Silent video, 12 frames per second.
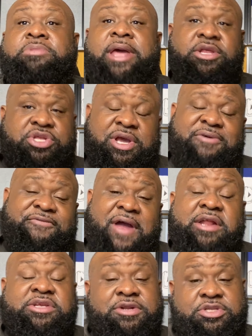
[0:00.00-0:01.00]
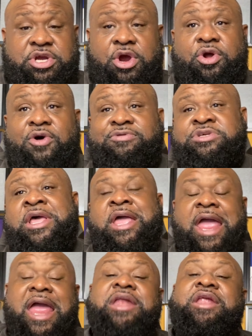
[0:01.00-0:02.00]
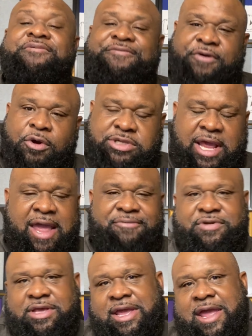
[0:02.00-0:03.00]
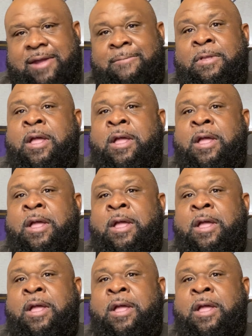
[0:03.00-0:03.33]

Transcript: they took advantage of the turnovers in the first half of the game.